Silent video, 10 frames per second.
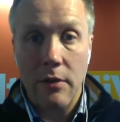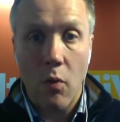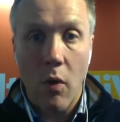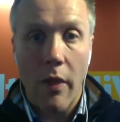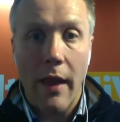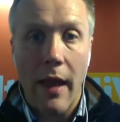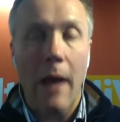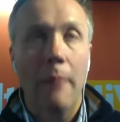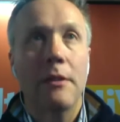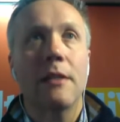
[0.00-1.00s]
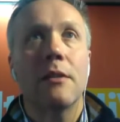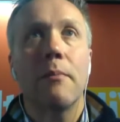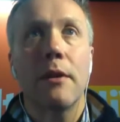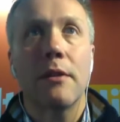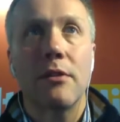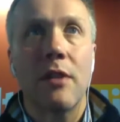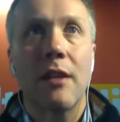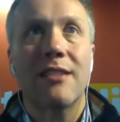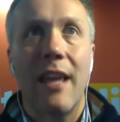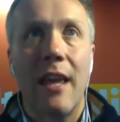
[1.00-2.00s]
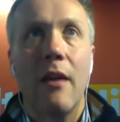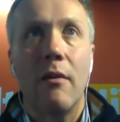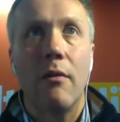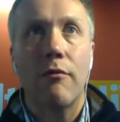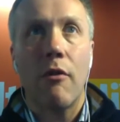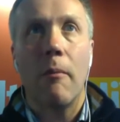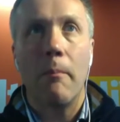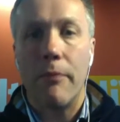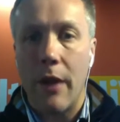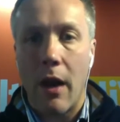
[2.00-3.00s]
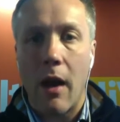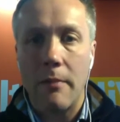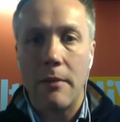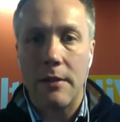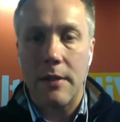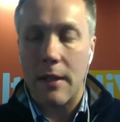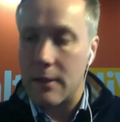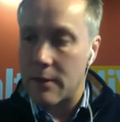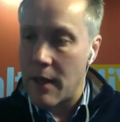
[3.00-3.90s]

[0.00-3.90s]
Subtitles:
So what then happens as a person starts to heal from the Lyme disease,